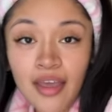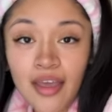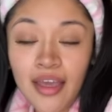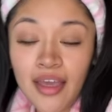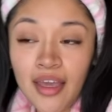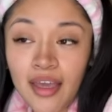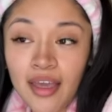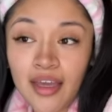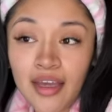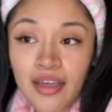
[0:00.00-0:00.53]

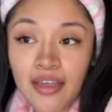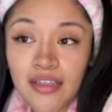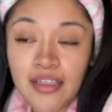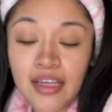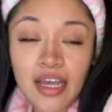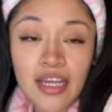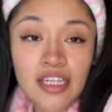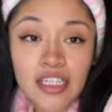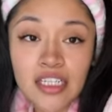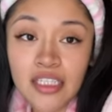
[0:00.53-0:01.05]
And
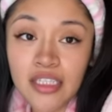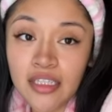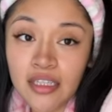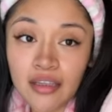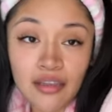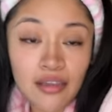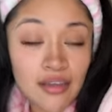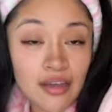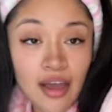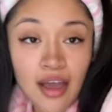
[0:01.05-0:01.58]
I just
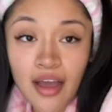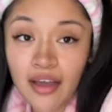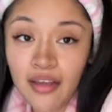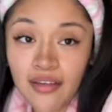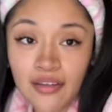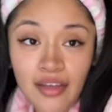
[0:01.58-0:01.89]
got,